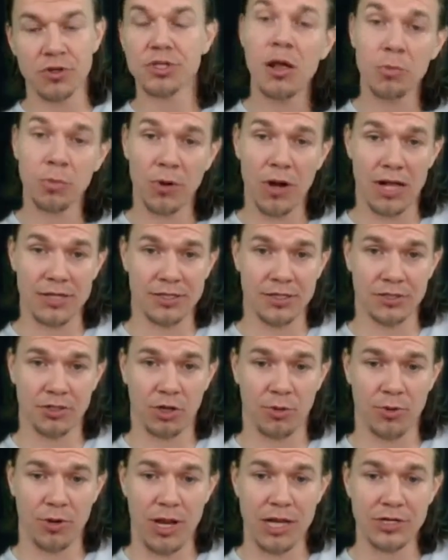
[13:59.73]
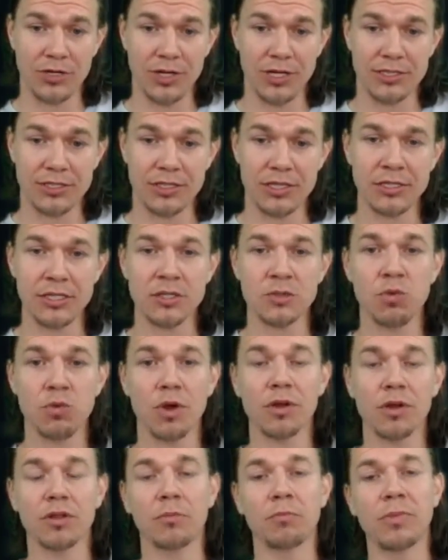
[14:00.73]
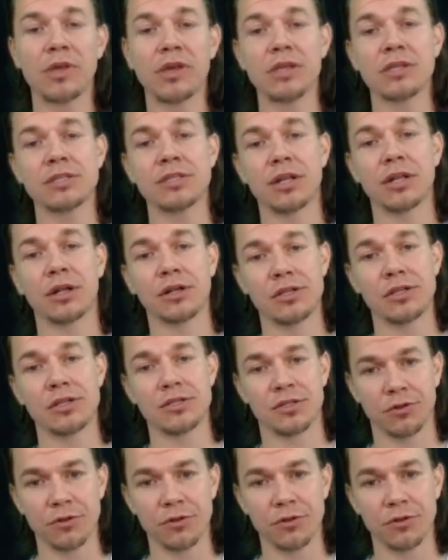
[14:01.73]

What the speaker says: unprocessed carbohydrates, this is one of the biggest areas